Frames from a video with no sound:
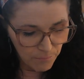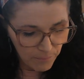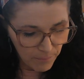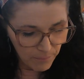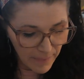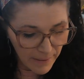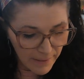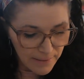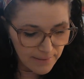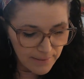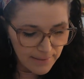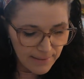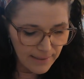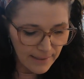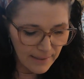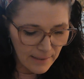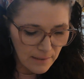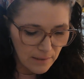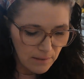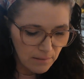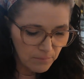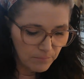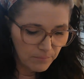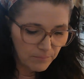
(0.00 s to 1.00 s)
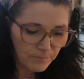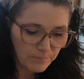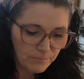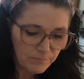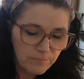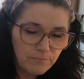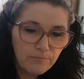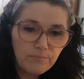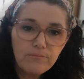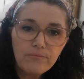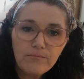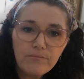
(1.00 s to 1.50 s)
meditate,
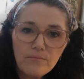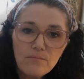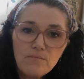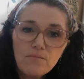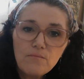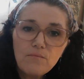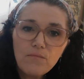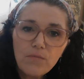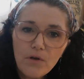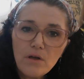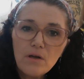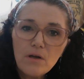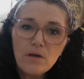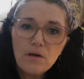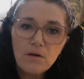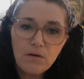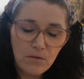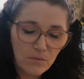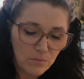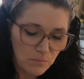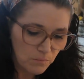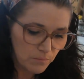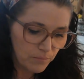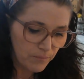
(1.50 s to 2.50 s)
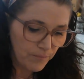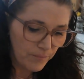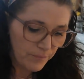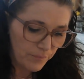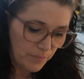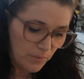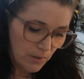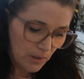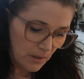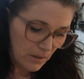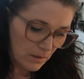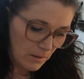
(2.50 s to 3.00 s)
you know,
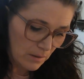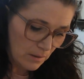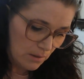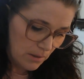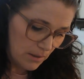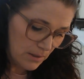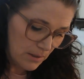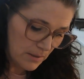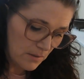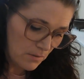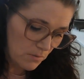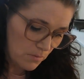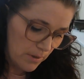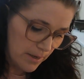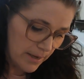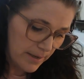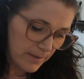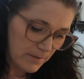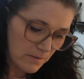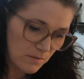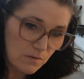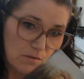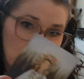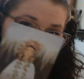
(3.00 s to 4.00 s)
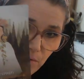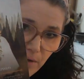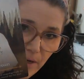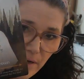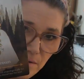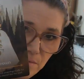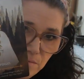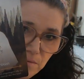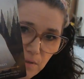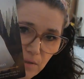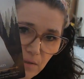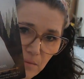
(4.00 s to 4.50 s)
it's okay to slow
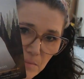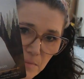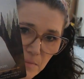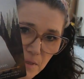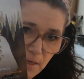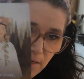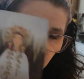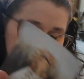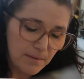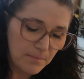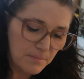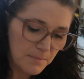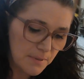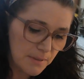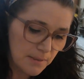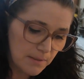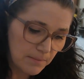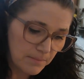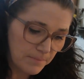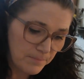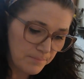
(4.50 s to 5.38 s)
down sometimes